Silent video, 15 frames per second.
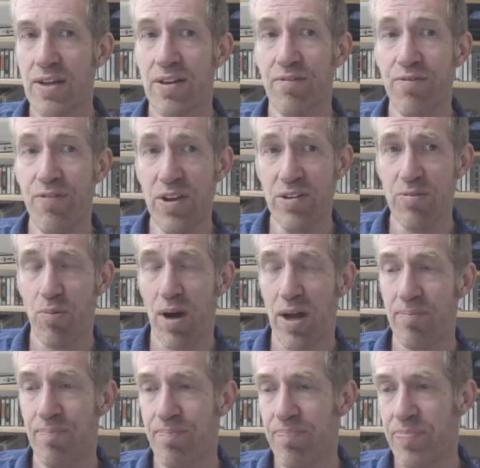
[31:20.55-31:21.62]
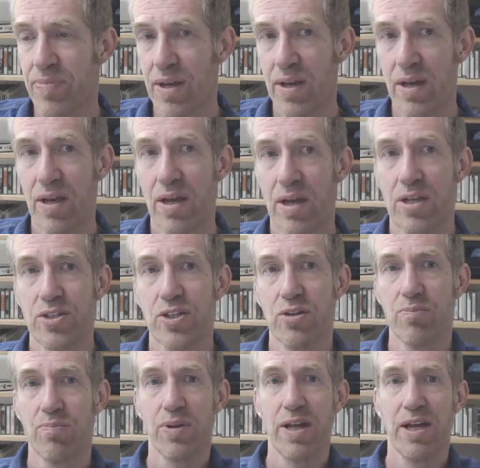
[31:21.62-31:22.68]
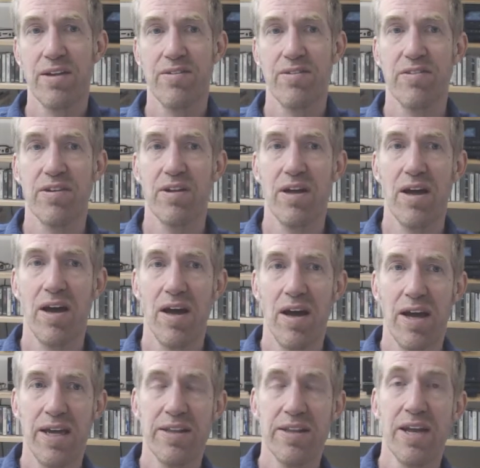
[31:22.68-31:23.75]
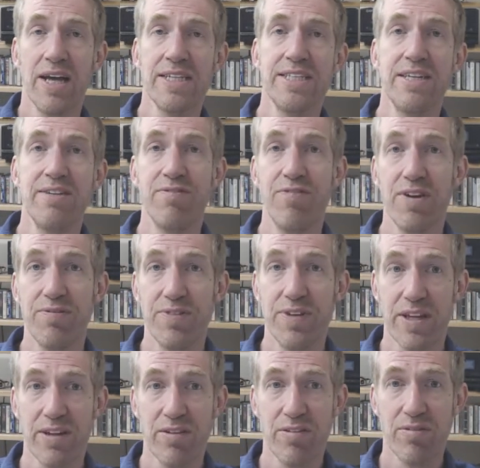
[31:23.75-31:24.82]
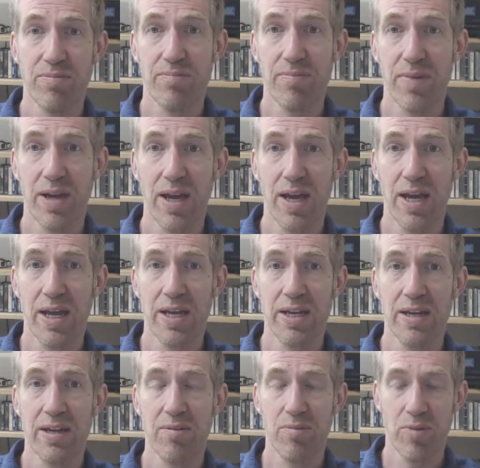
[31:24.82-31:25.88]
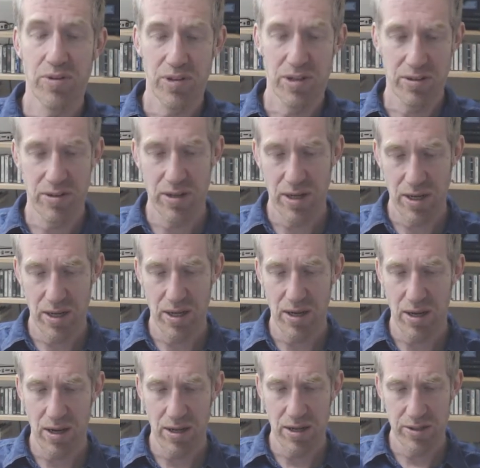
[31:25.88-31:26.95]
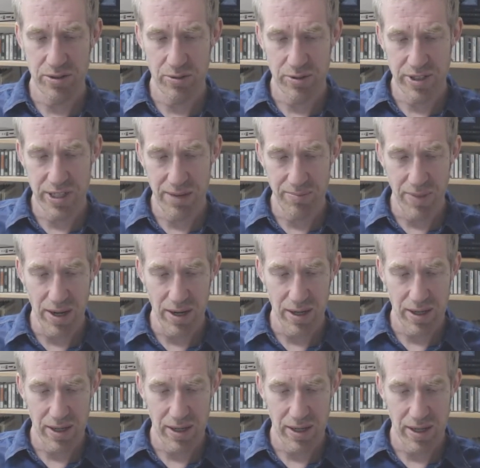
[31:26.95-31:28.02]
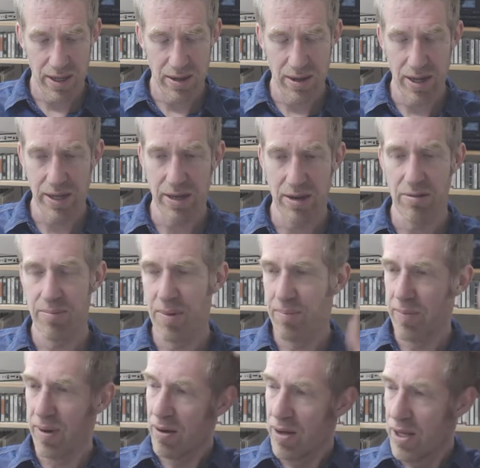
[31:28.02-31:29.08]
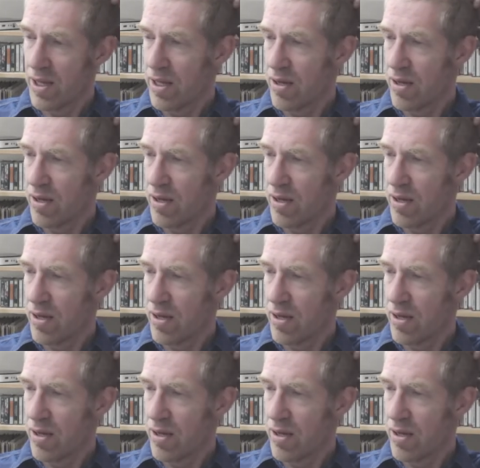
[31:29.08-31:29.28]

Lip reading: The first one took place in the 1950s, and was it Holland or Denmark? I can't remember.